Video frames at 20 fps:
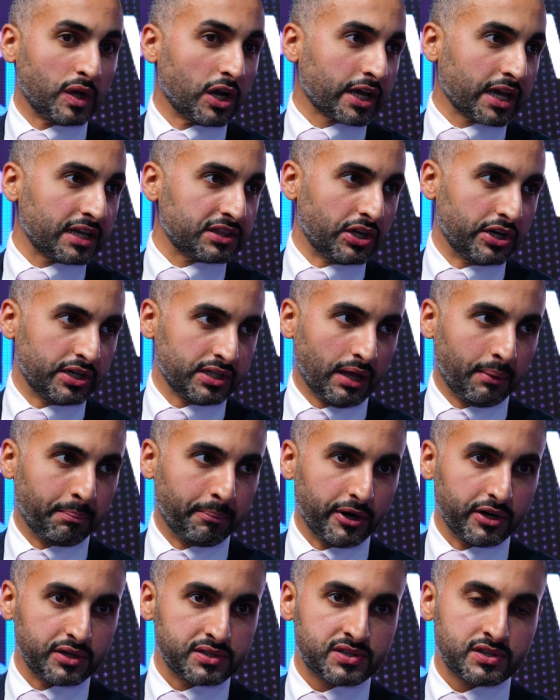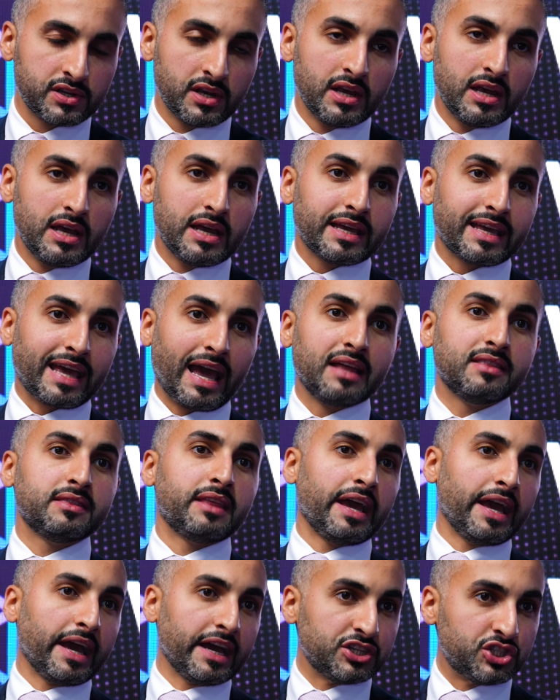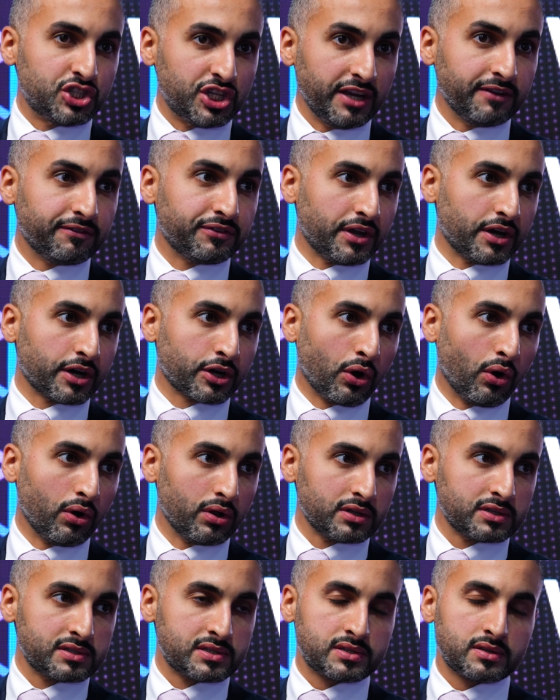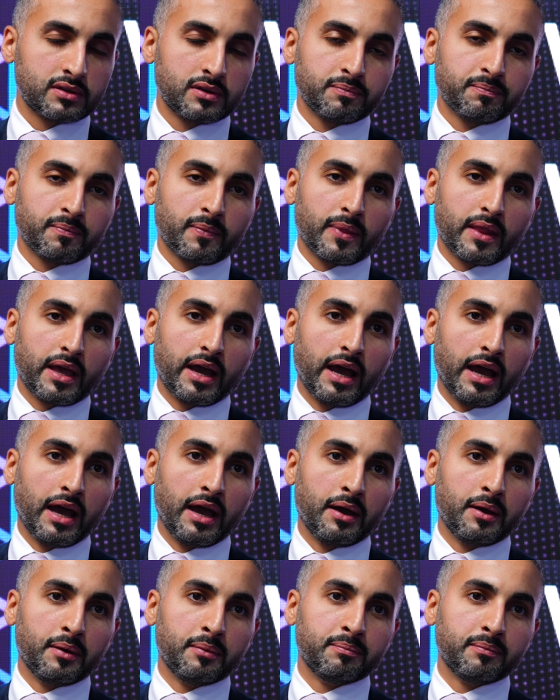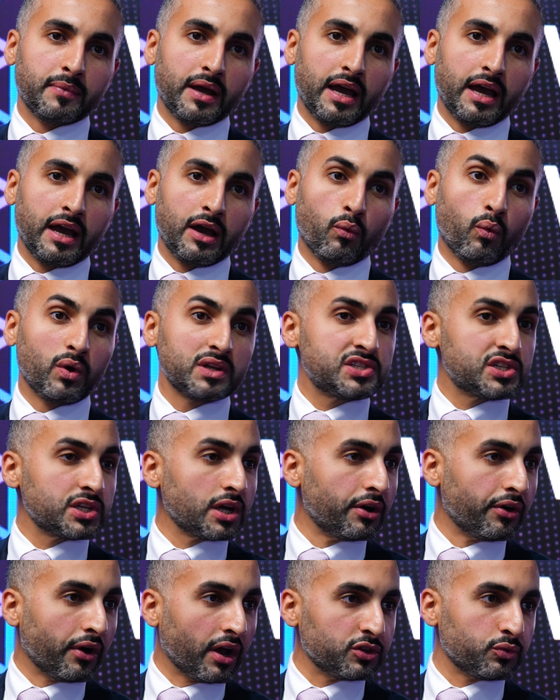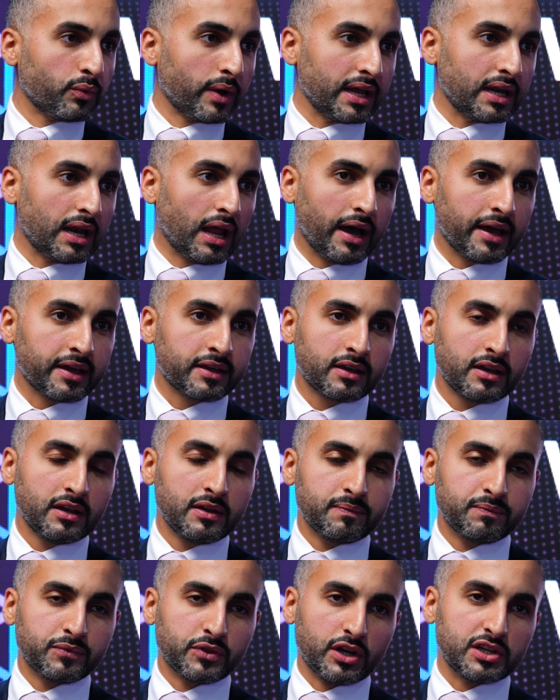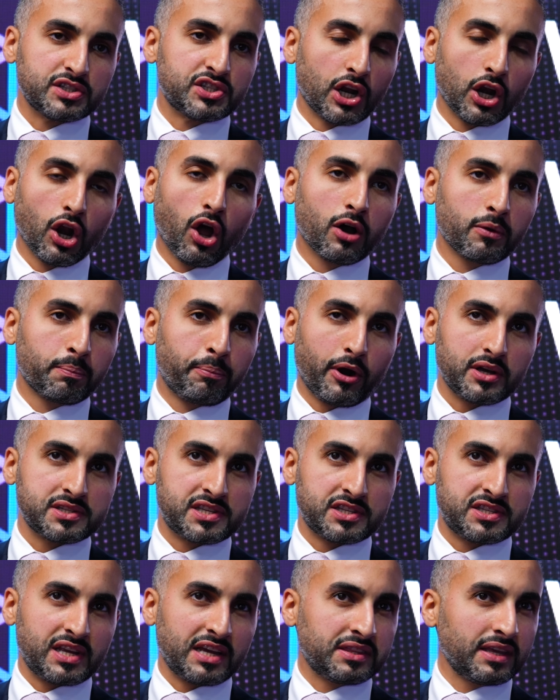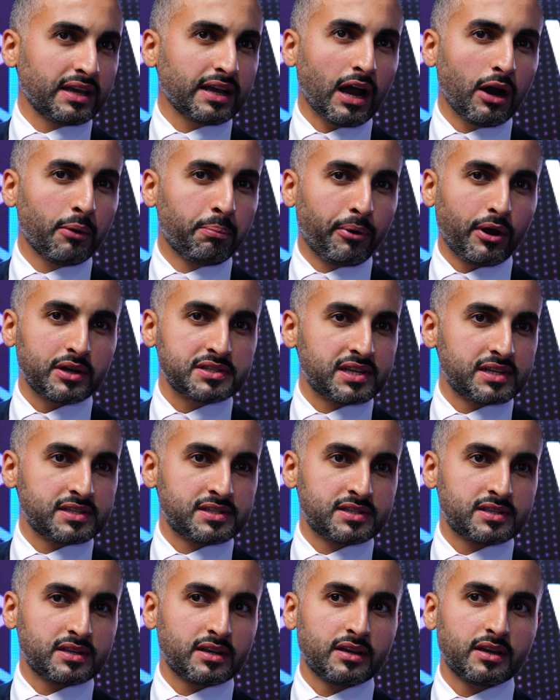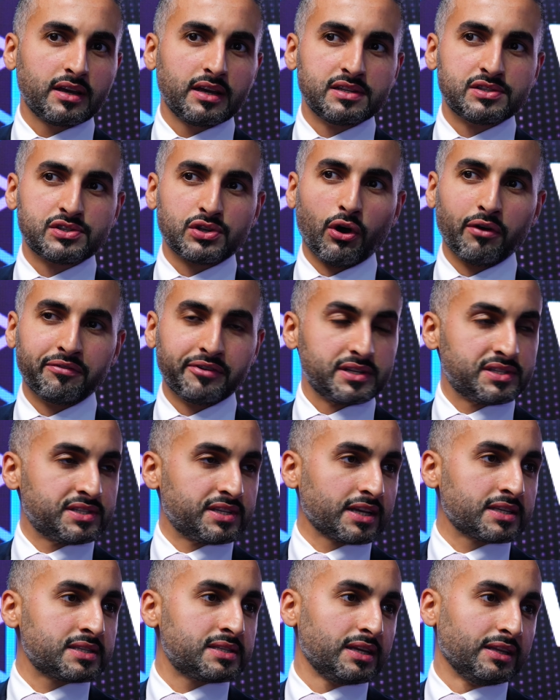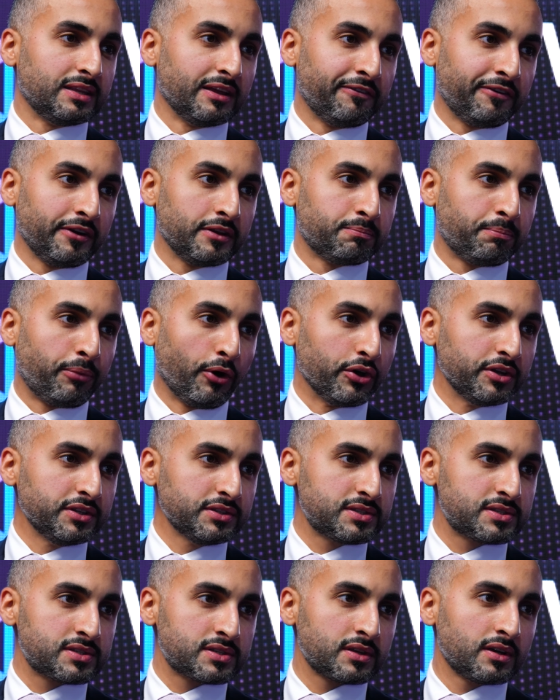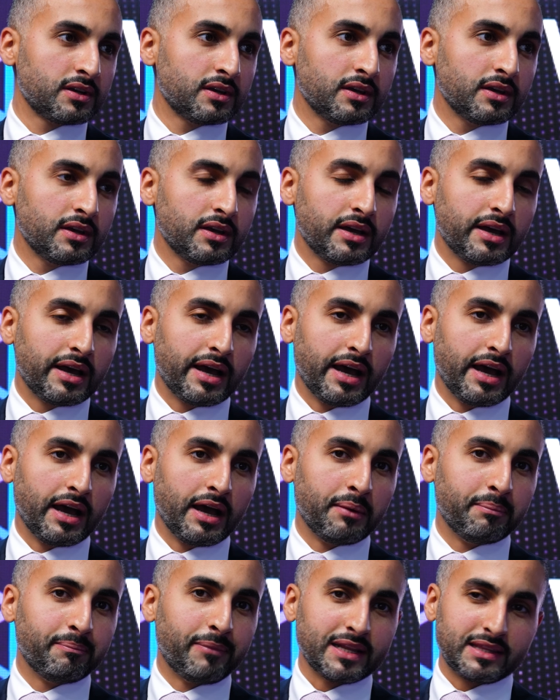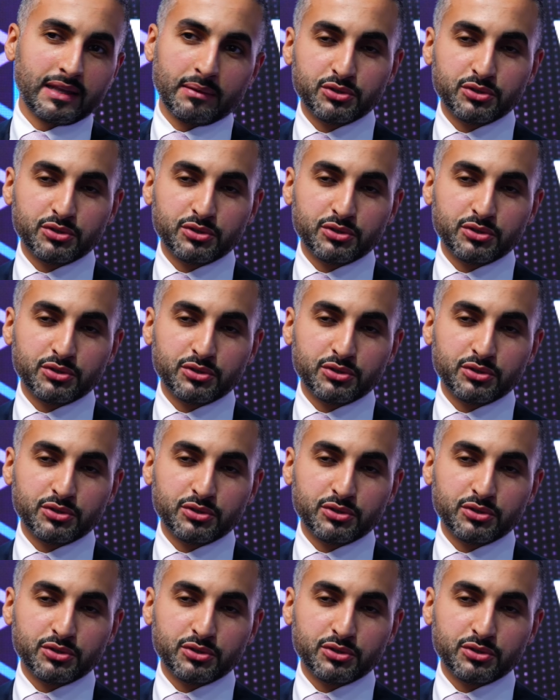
We look at their numbers. Can they achieve their goals? Um, uh, what's their runway like? There's a long process. I think our process is over 60 different points, um, but